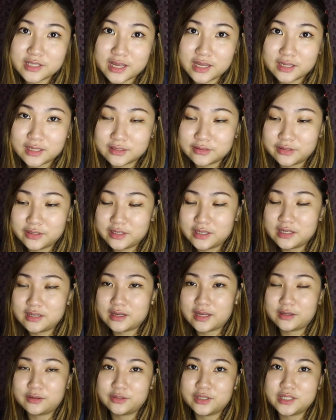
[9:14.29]
I
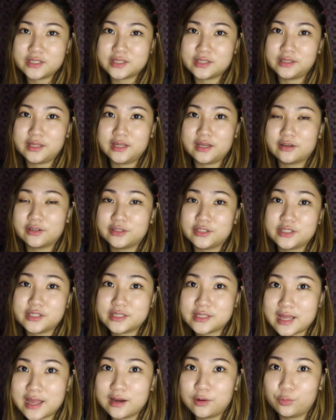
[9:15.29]
could easily
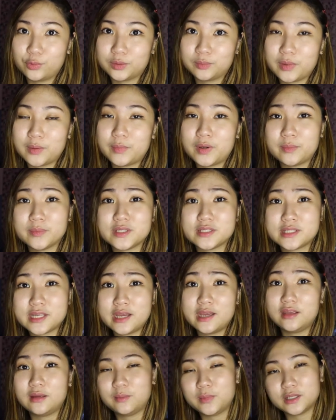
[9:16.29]
understand what my mom is
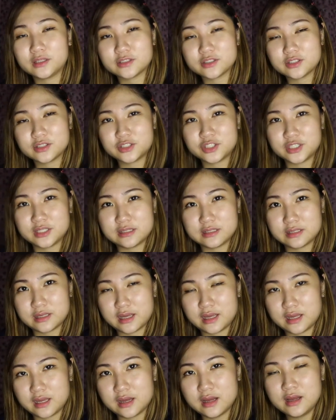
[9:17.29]
saying because she's
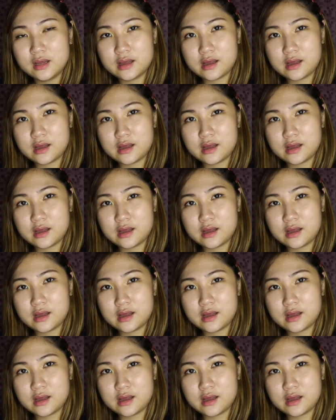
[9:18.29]
a